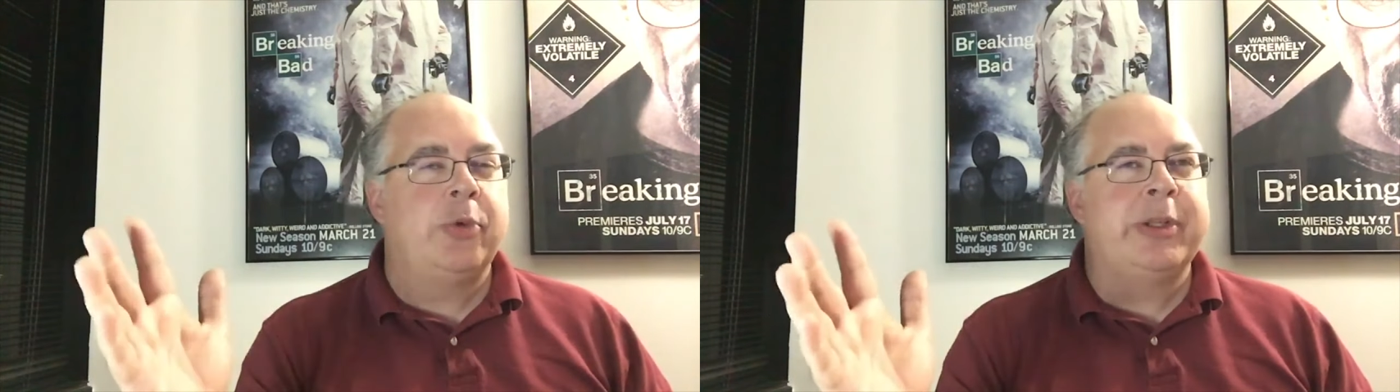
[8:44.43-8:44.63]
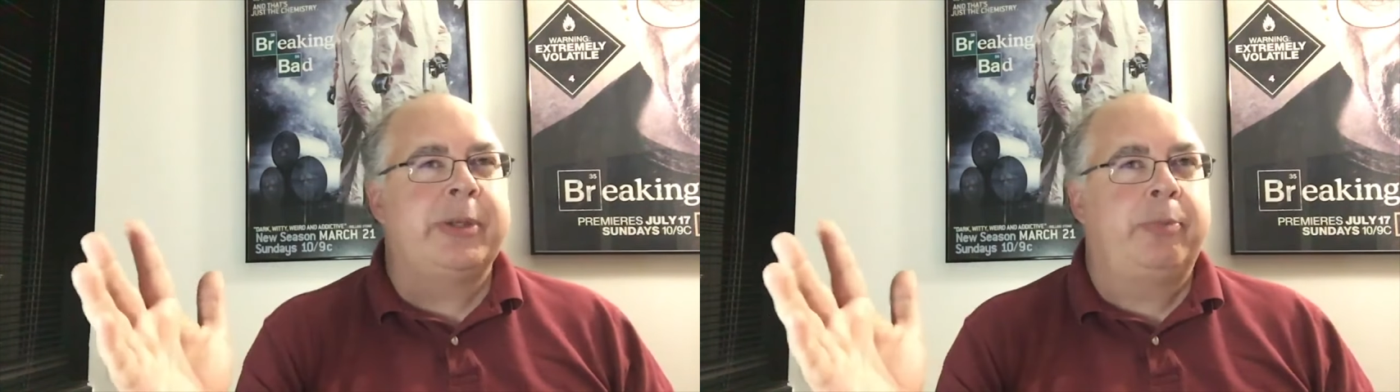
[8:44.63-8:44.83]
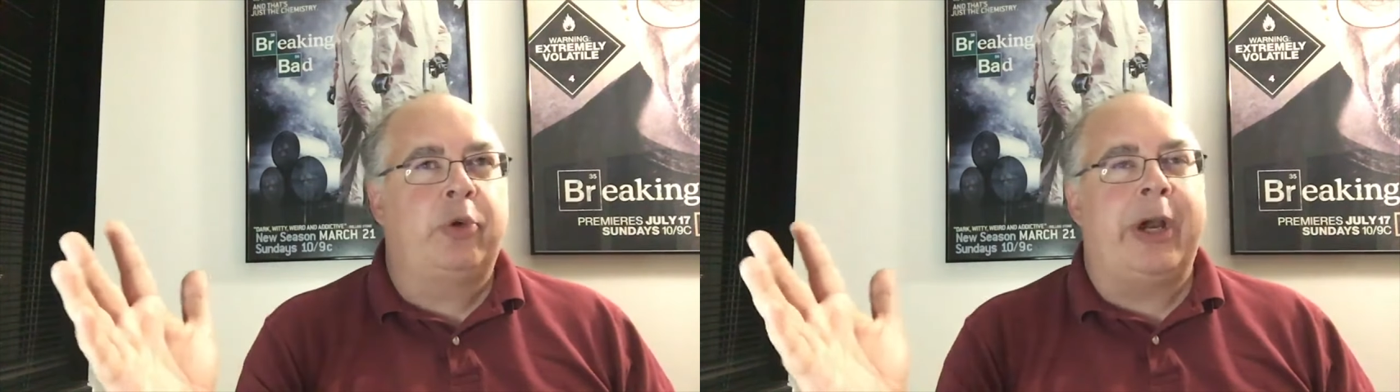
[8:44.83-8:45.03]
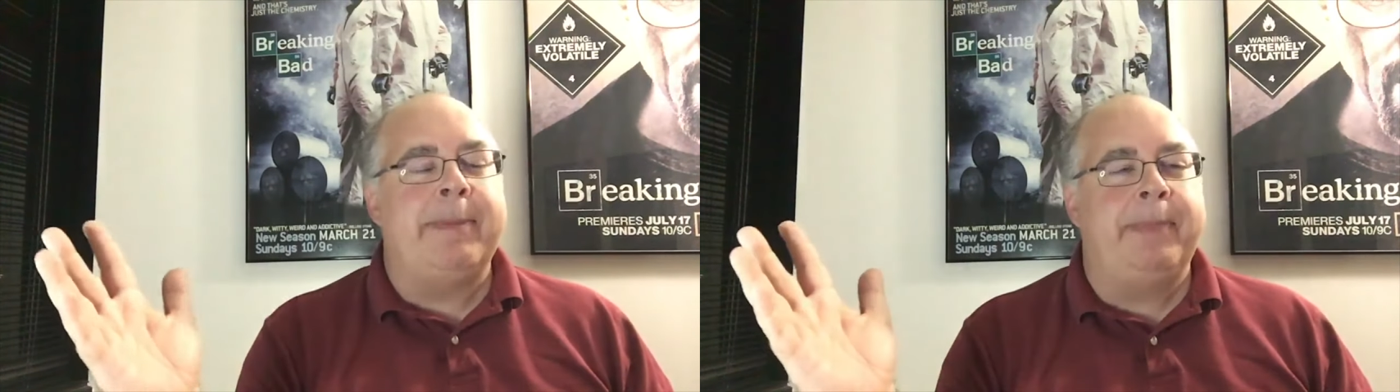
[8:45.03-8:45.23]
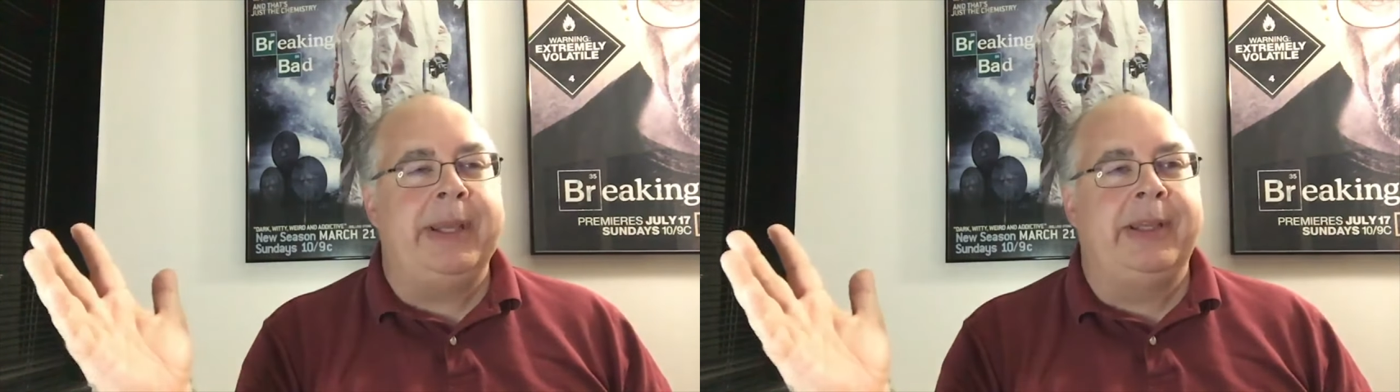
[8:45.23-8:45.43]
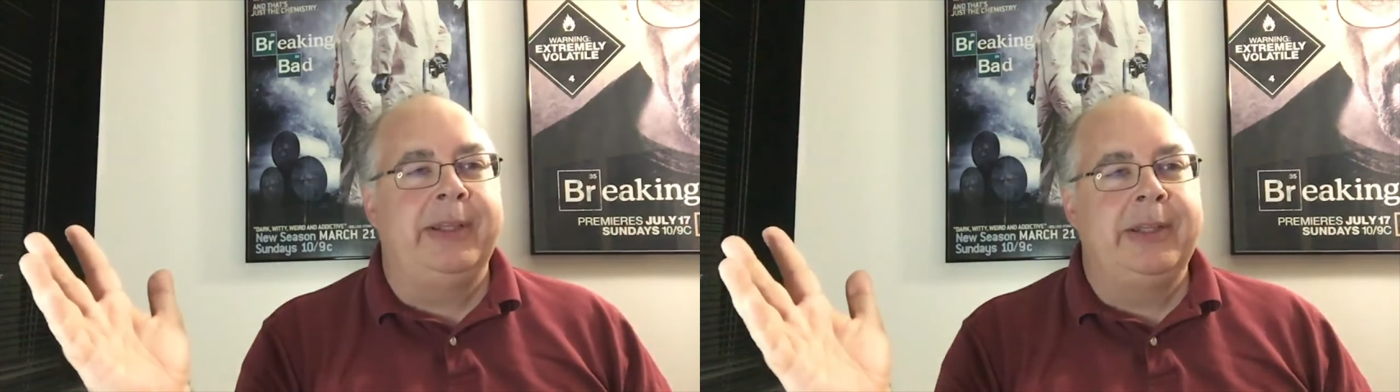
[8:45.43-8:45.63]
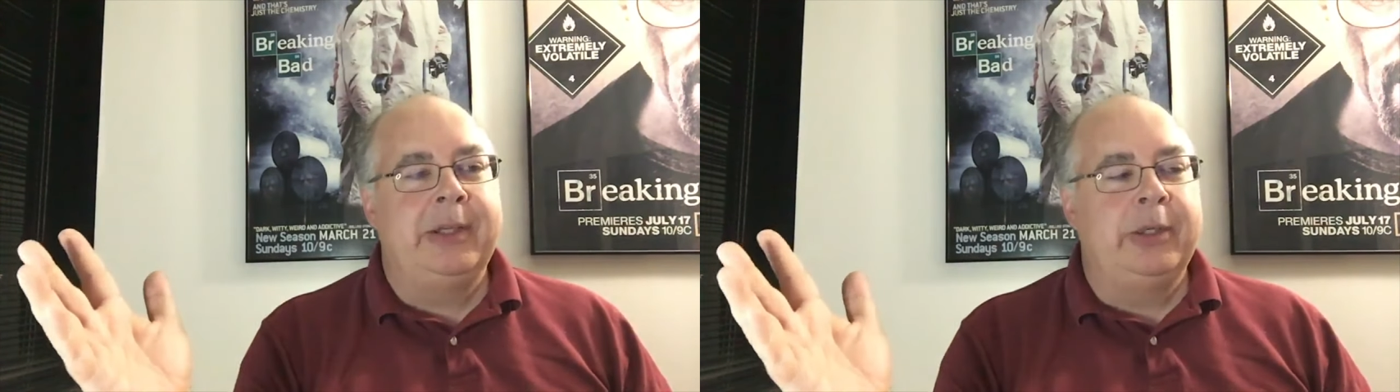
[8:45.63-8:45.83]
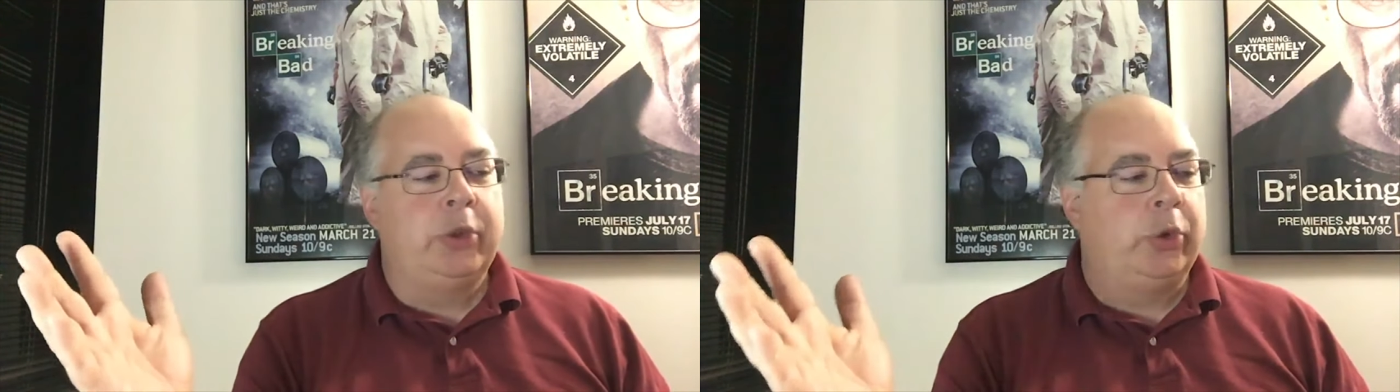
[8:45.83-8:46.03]
What's a great big
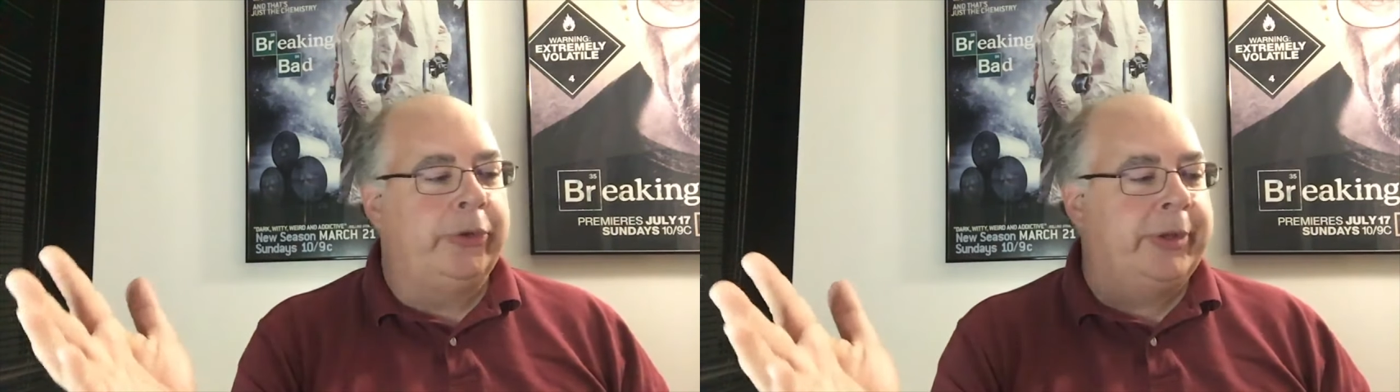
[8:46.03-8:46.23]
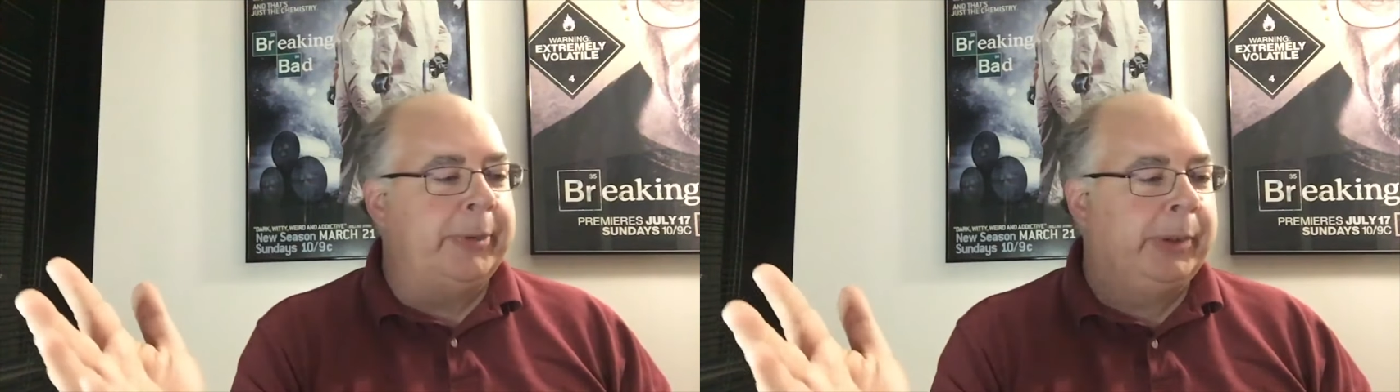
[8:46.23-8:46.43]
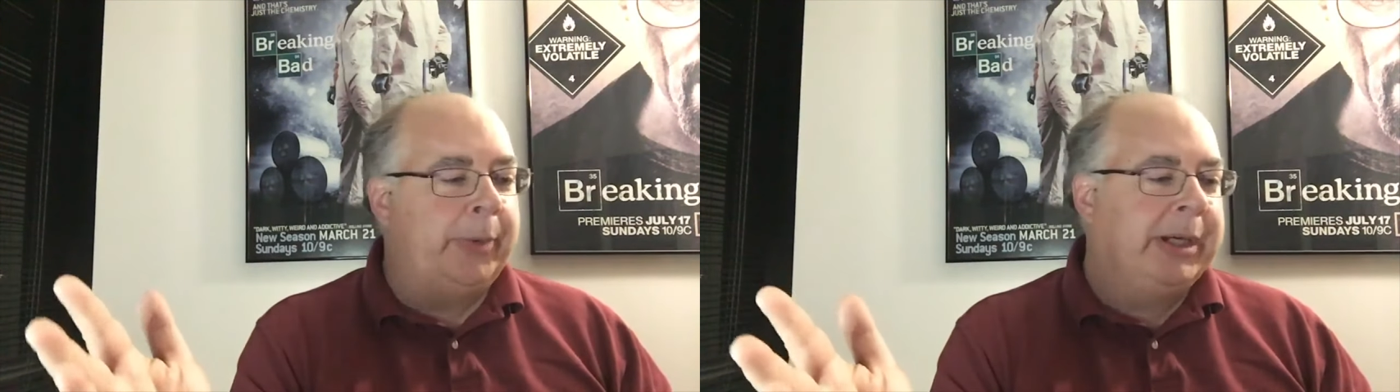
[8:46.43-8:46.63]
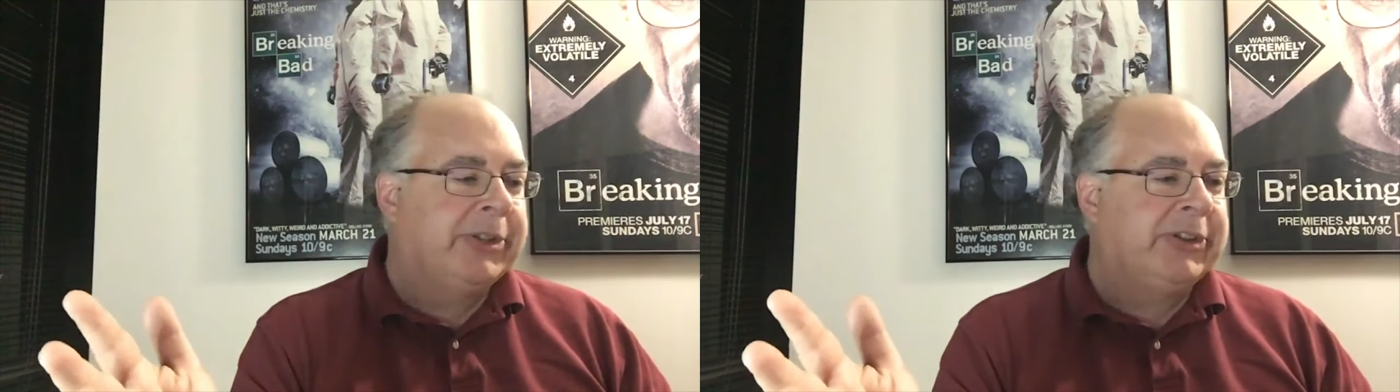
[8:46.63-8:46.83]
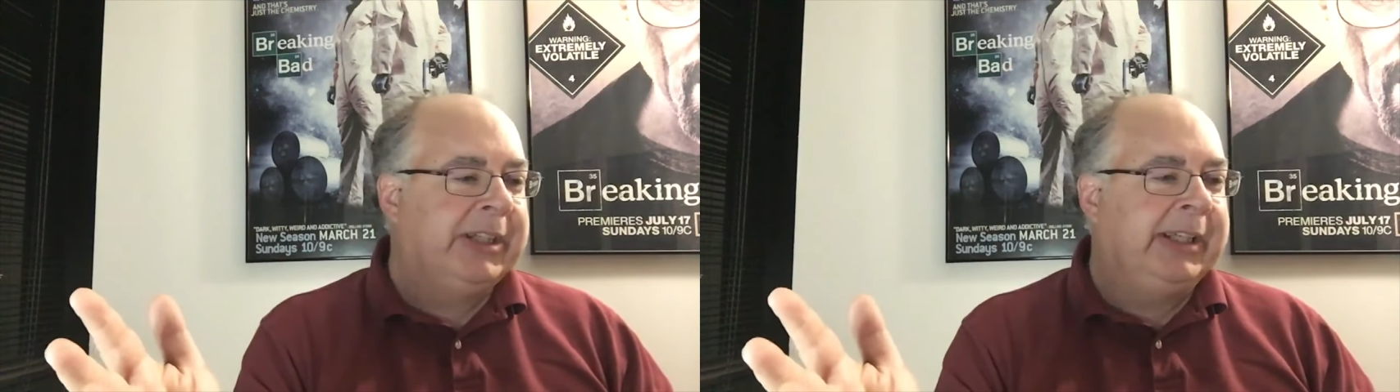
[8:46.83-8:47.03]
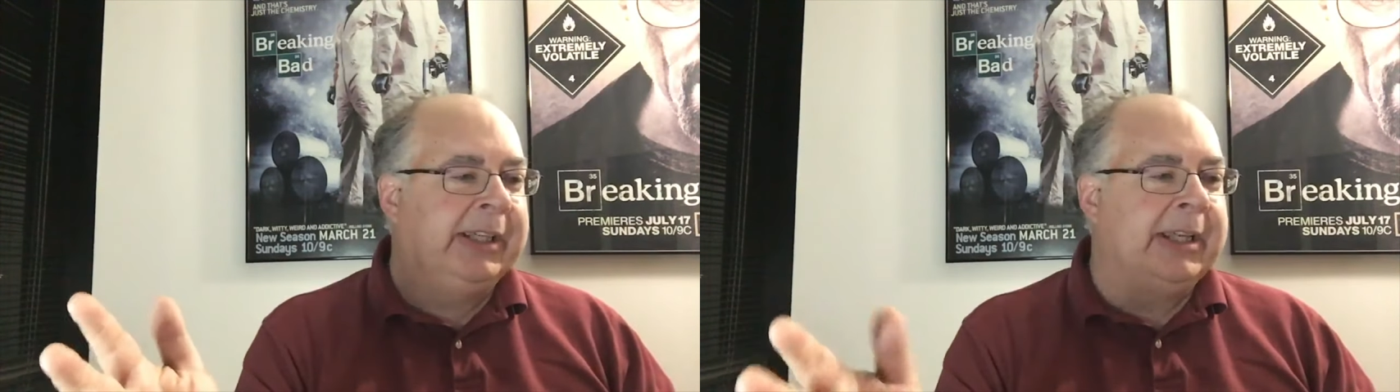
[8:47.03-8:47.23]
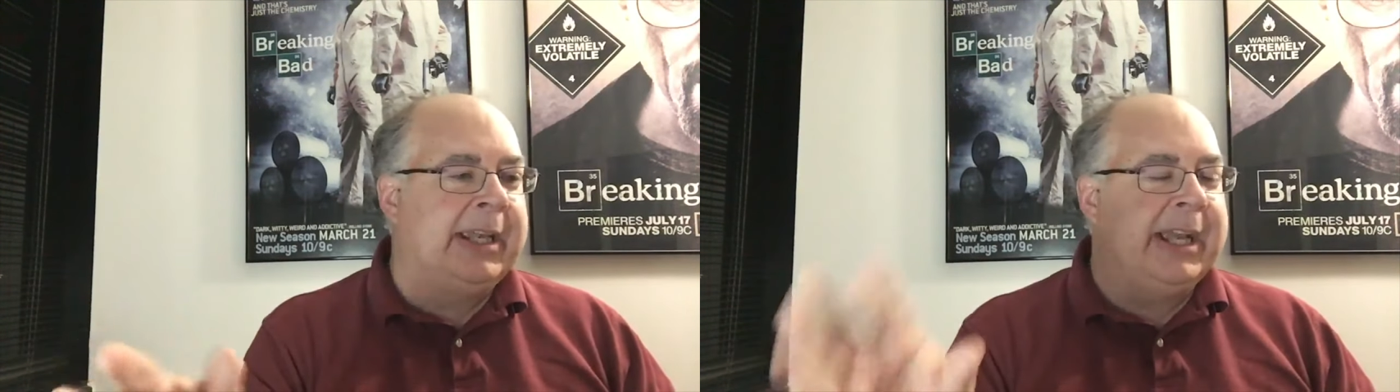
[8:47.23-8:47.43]
cool thing we'd want to see,